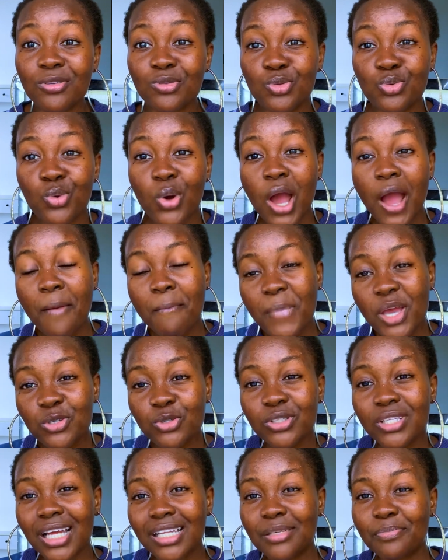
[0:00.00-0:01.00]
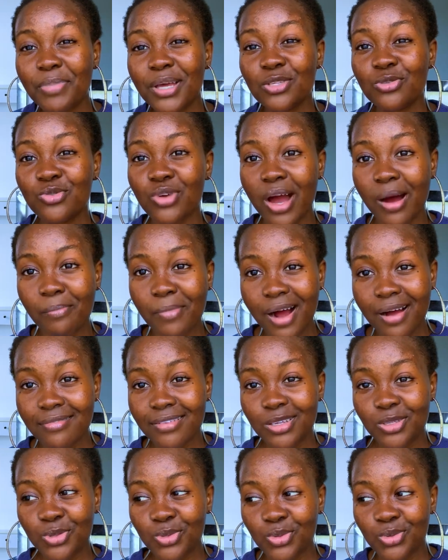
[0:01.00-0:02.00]
too, make sure that the person you are marrying
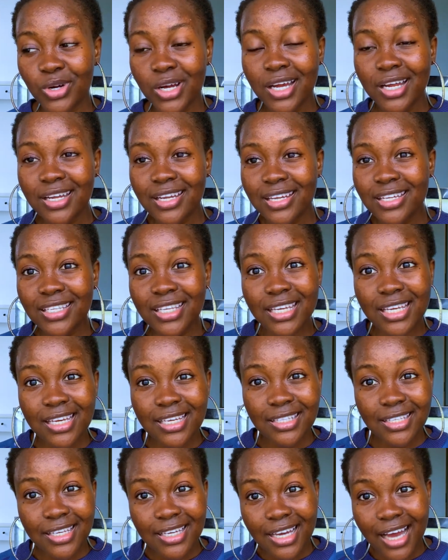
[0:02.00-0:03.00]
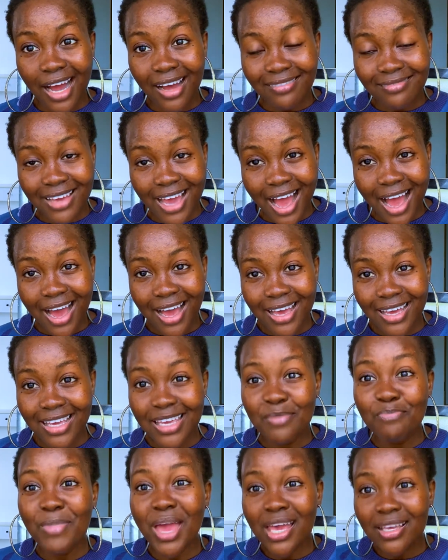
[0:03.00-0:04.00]
to, the career, it
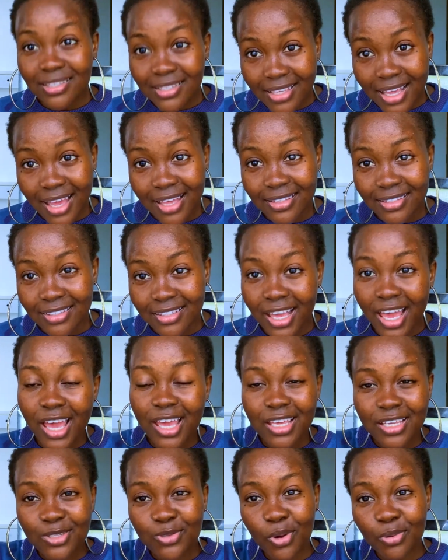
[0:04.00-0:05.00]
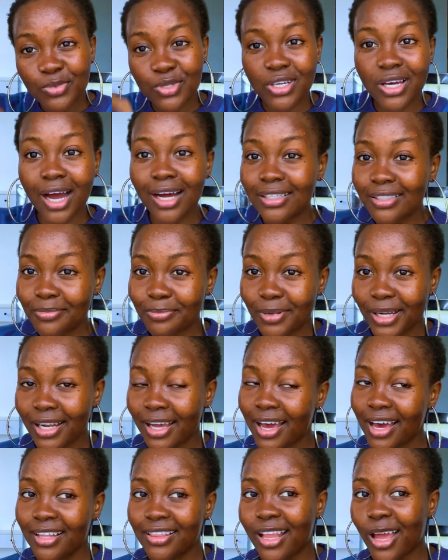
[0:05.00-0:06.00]
makes sense. Say it's something you can depend.
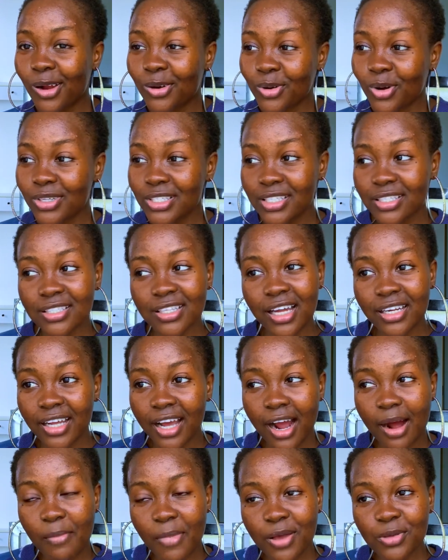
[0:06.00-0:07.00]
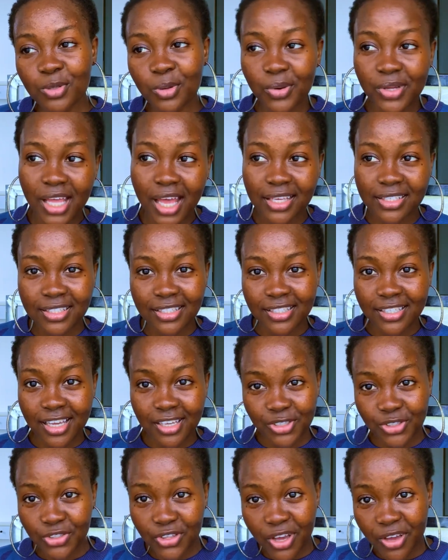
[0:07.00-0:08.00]
Like nurses now, they can marry somebody that is in the
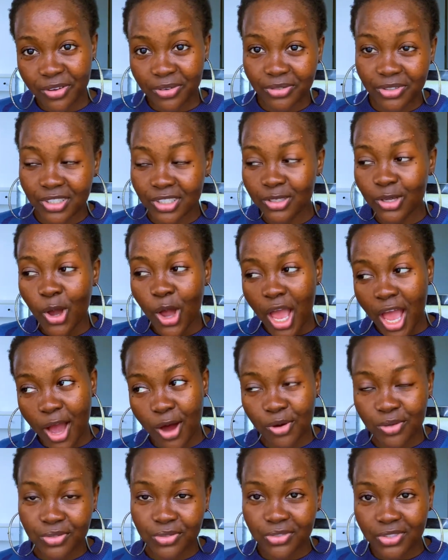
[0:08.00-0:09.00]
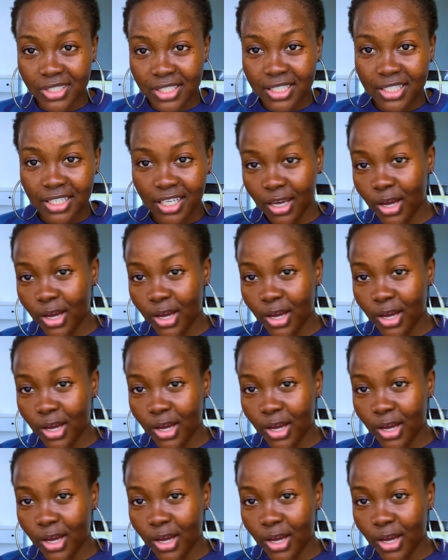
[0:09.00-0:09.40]
engineering field, health field,